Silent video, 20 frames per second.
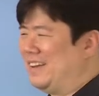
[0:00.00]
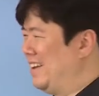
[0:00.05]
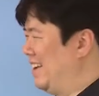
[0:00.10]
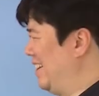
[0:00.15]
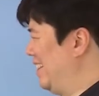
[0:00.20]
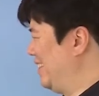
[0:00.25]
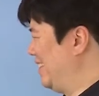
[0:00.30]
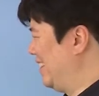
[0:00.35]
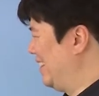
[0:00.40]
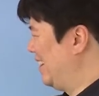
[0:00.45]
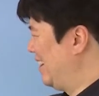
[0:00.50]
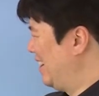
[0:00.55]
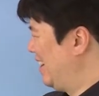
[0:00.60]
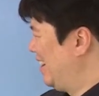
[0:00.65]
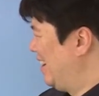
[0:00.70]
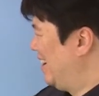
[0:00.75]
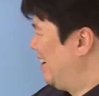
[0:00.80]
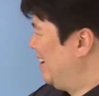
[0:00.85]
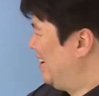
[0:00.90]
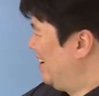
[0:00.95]
And
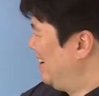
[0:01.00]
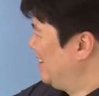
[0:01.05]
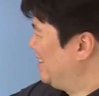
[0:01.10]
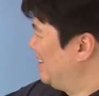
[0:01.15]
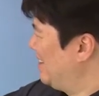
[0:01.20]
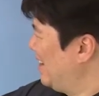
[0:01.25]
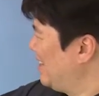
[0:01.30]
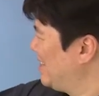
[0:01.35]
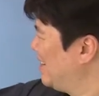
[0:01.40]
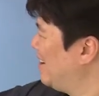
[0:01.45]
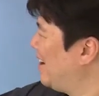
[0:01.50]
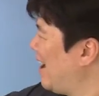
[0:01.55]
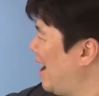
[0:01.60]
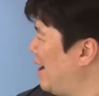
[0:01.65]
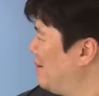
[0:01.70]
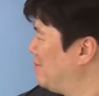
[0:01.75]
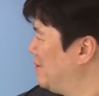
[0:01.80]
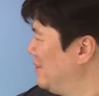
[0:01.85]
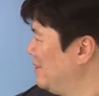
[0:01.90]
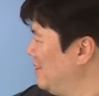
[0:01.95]
all right, so that's going to
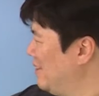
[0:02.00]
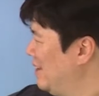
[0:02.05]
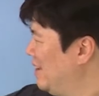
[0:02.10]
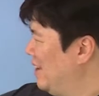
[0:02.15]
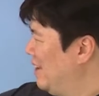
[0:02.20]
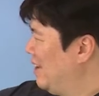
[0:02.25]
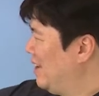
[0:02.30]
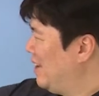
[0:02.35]
happen.